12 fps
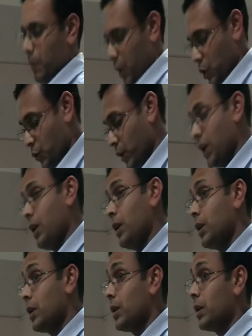Because
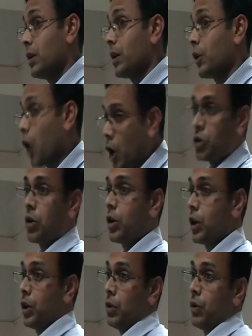we got to
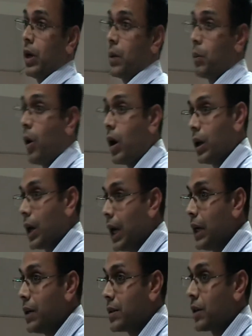know that you were born in
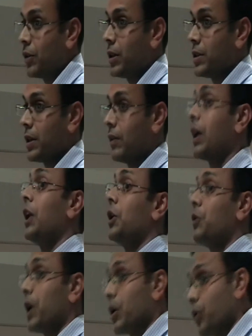1977
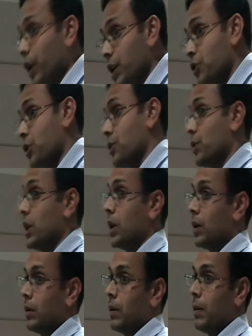and you were a voracious
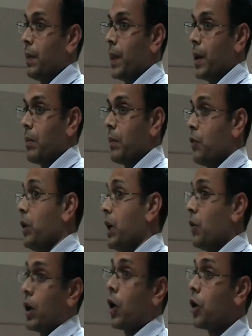reader. But
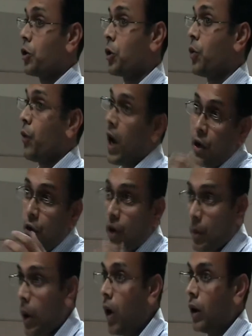we never got to know where
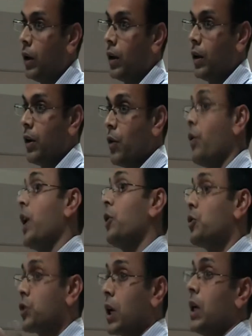you were born,
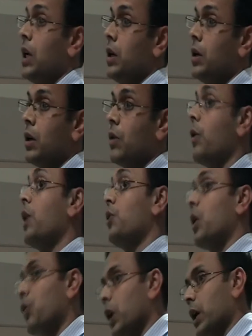where you studied,
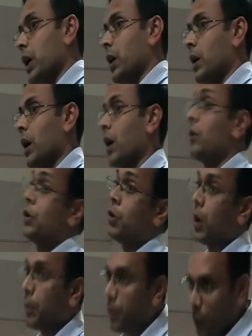where you are working,
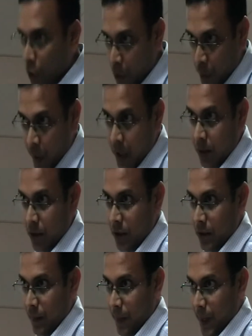and about your
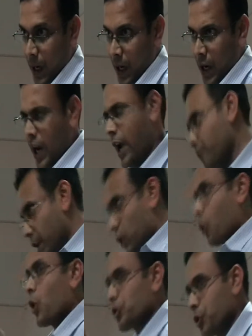parents.
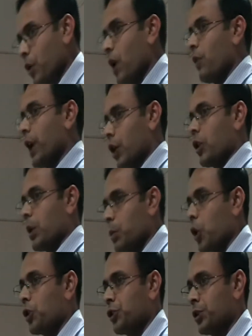Everything was revolving around
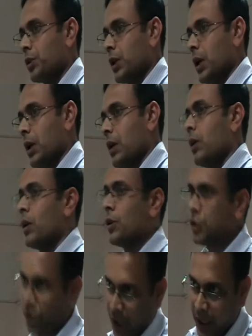the books,
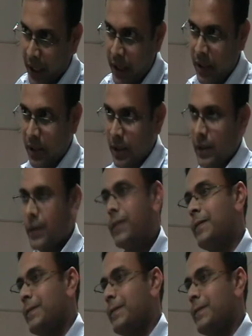studies.